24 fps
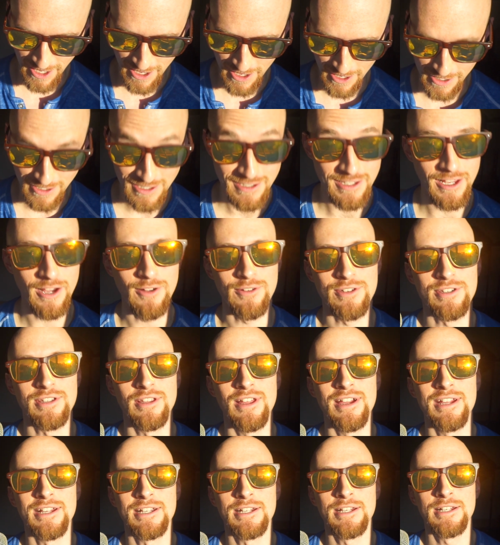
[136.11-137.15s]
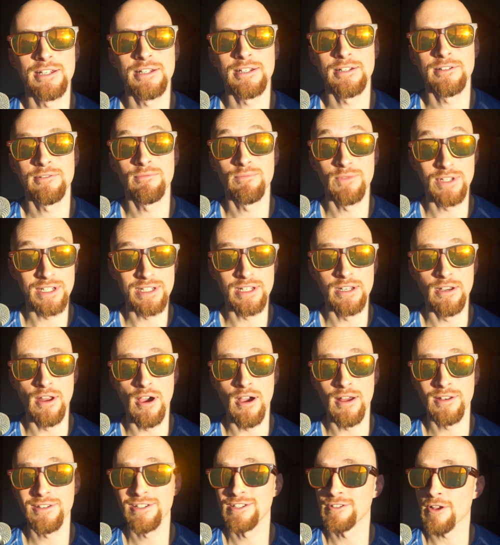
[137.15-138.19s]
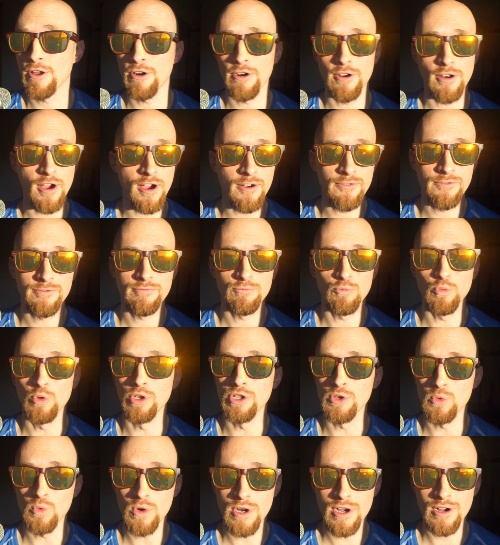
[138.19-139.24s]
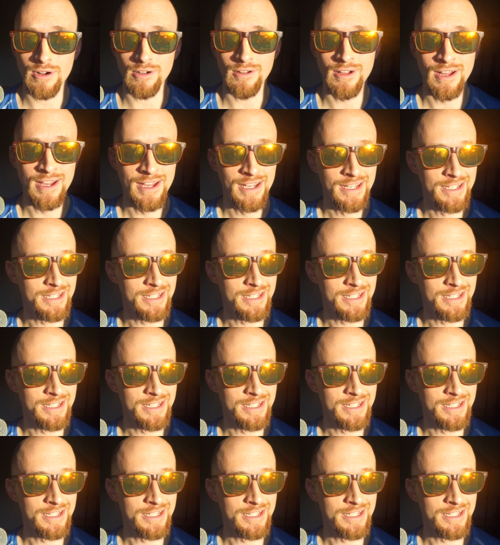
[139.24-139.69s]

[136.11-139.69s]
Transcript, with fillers: Uh, it sounds like this anon started off really well.